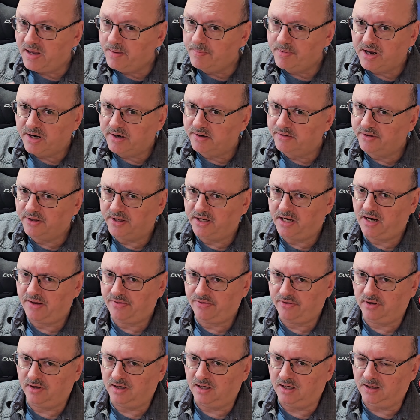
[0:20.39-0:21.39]
better than I
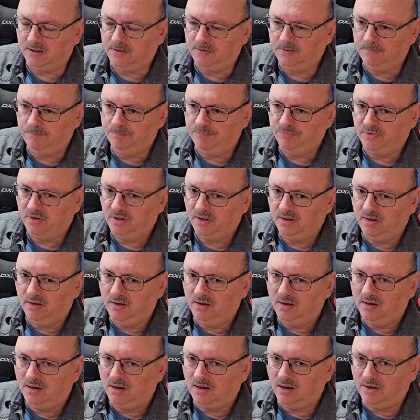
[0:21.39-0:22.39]
thought.
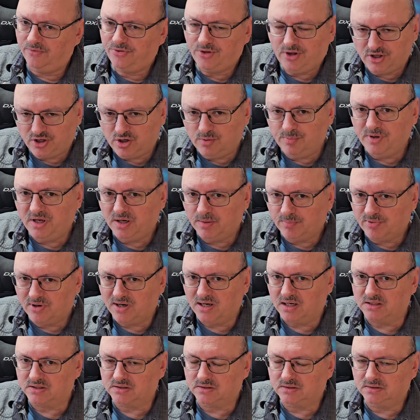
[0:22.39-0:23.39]
I think you'll be
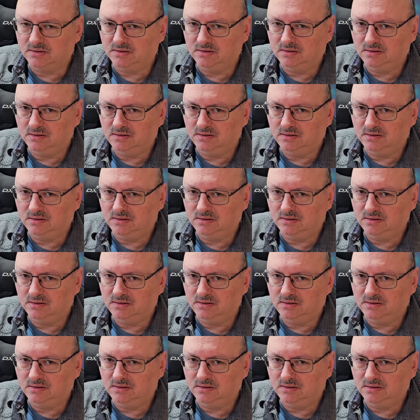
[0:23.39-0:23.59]
impressed.